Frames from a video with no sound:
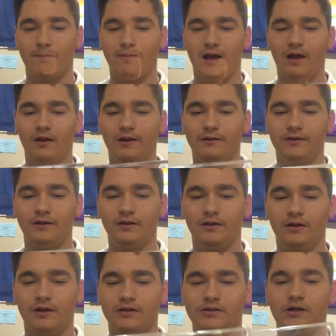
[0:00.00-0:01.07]
palette that you can
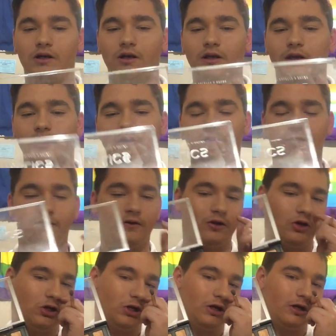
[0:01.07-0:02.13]
get at Target
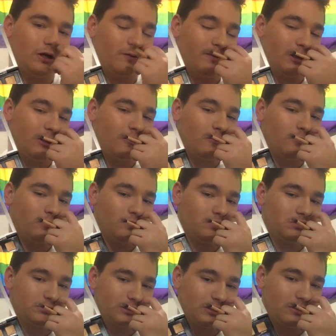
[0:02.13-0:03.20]
for about
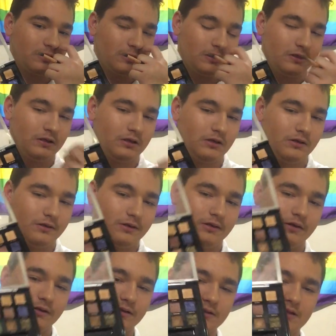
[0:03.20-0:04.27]

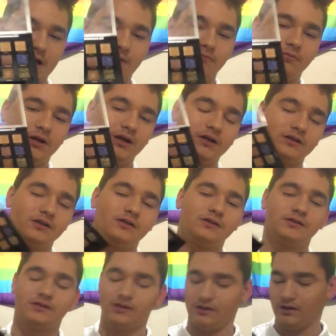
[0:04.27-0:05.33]

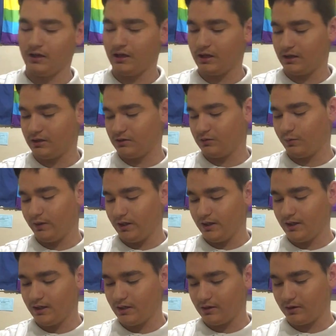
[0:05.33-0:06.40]
$10. And
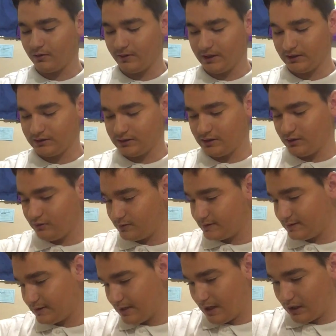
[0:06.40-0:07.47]
we are going to use
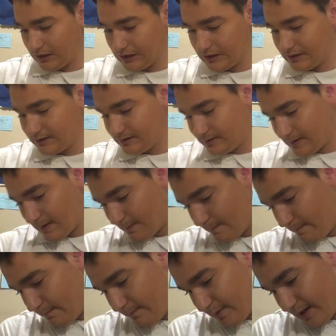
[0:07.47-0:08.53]
the colors
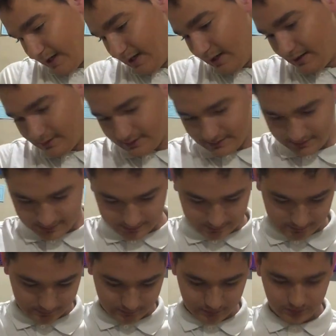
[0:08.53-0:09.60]
Bite,
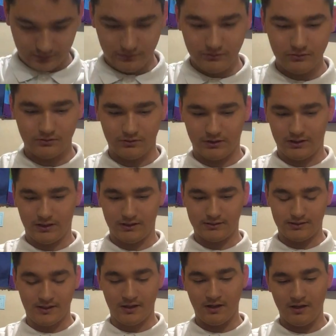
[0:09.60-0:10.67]
ooh, I can't
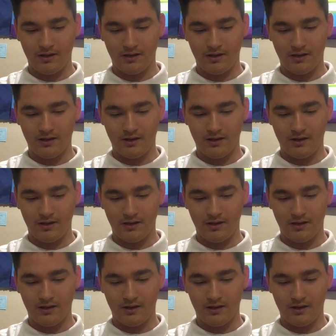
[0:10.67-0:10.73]
see,